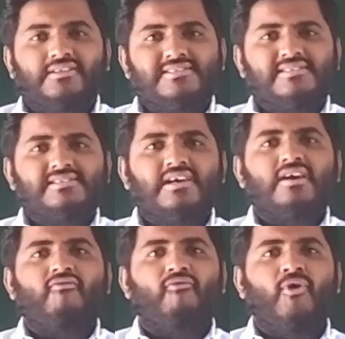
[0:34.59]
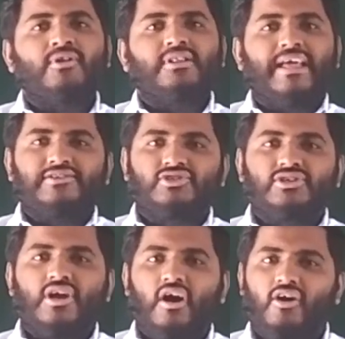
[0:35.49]
This is a 4th
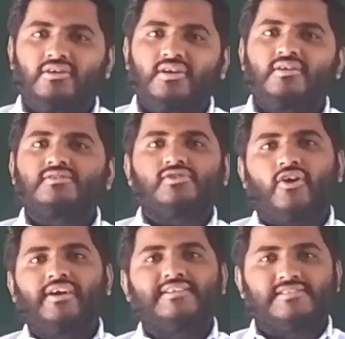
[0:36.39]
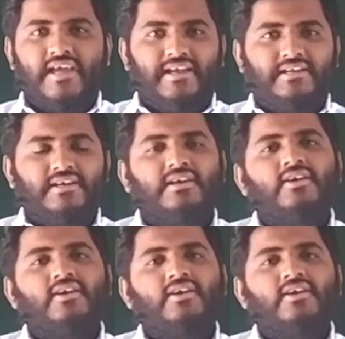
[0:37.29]
lecture on solid state.